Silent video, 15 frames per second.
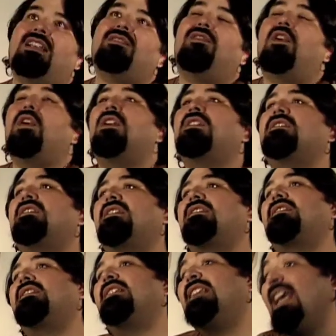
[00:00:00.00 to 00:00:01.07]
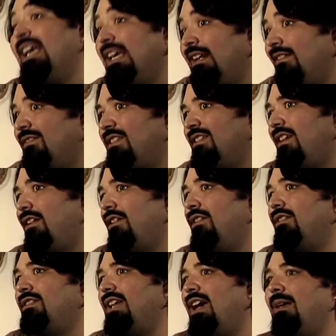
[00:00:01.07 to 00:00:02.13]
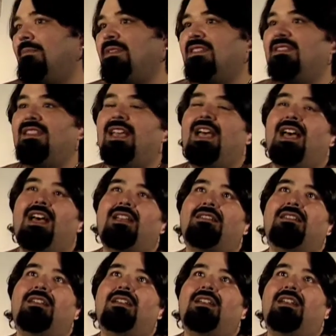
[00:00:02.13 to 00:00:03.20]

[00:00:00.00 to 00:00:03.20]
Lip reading: As far as the negative stereotypes that